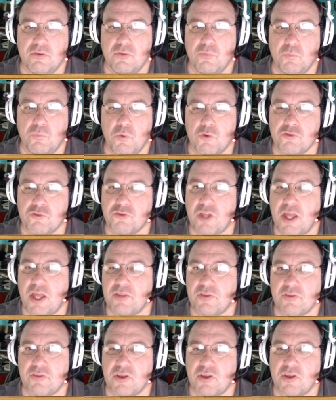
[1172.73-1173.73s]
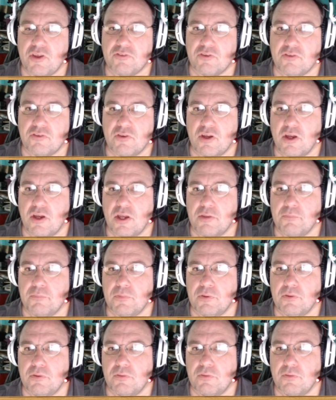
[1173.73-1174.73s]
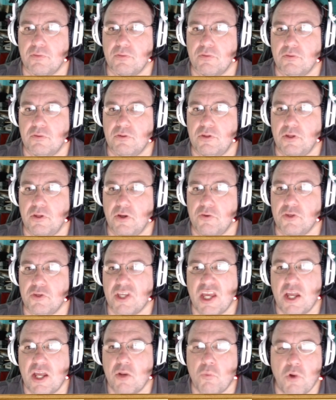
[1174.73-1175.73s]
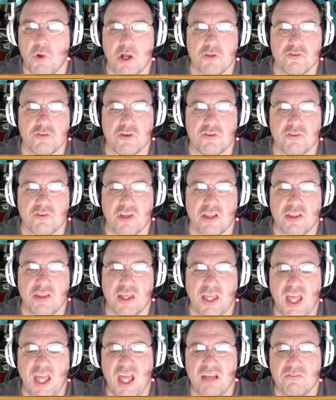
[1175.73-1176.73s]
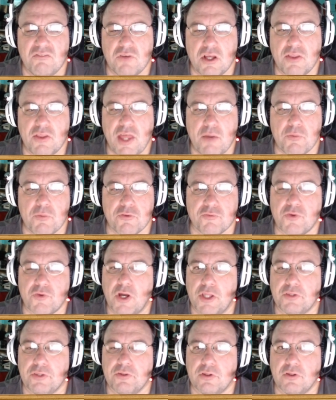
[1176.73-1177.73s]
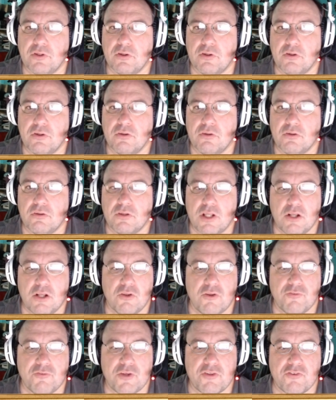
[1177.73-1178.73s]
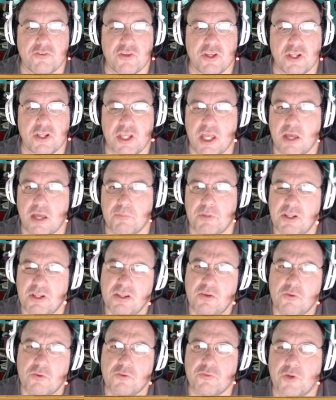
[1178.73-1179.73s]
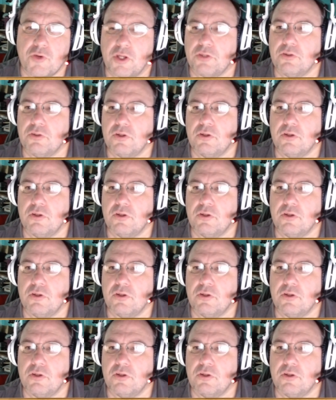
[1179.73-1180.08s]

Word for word: will stand the test of time. You know, you kind of watch it. It's kind of like, yeah, well, that was fun. I don't know if I'd see it again, but it was fun.